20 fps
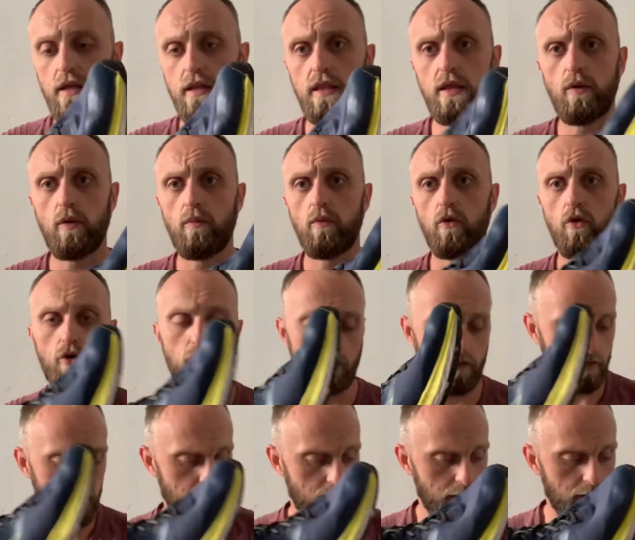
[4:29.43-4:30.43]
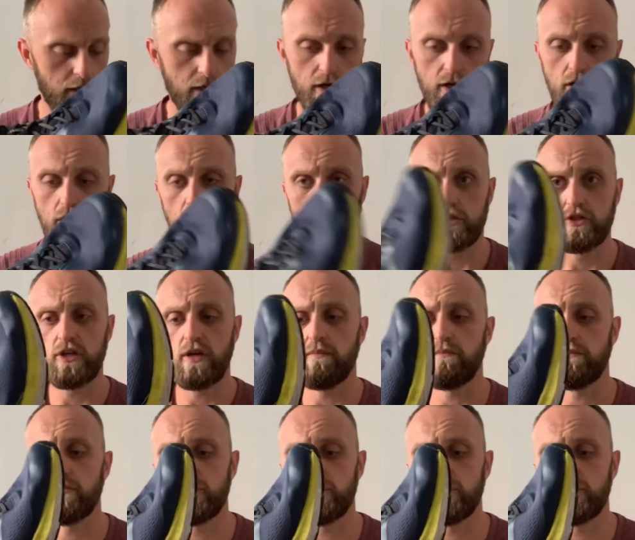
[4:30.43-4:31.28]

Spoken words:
They were more of a gym